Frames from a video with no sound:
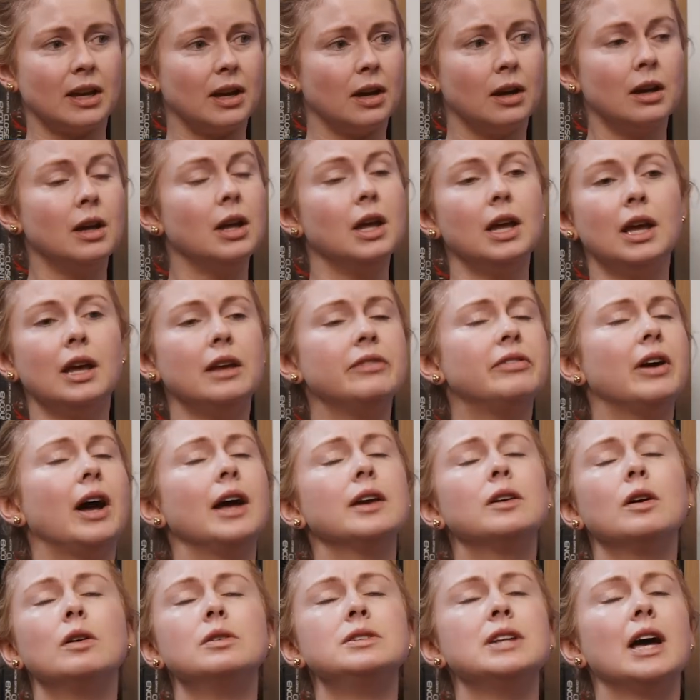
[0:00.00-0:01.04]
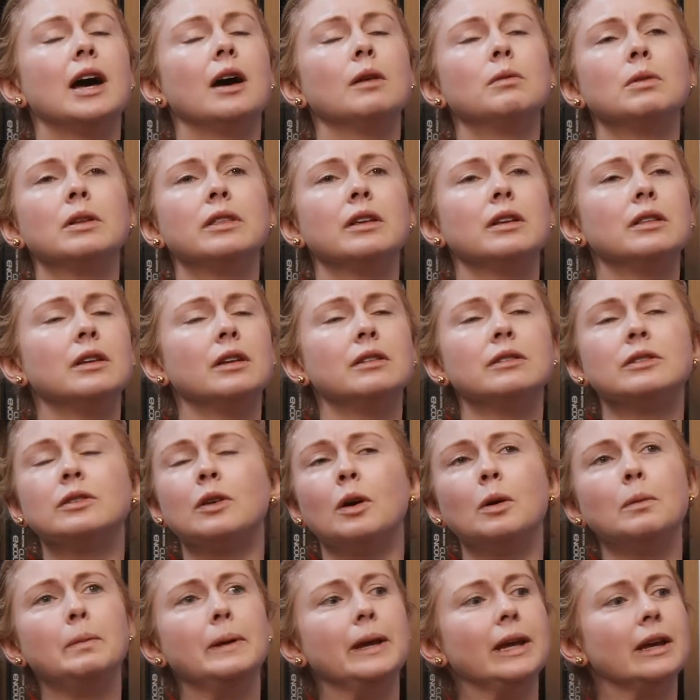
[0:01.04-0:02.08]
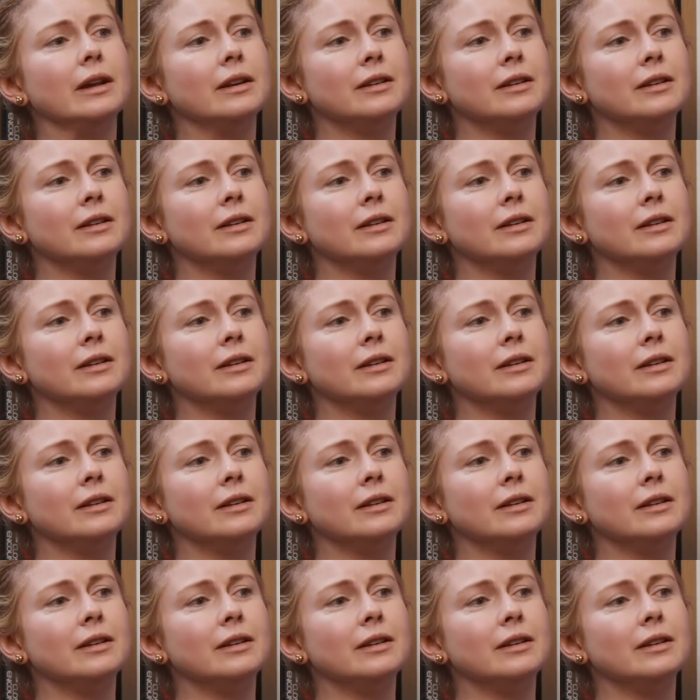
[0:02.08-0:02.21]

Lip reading: like, oh, if I go down with it, then so be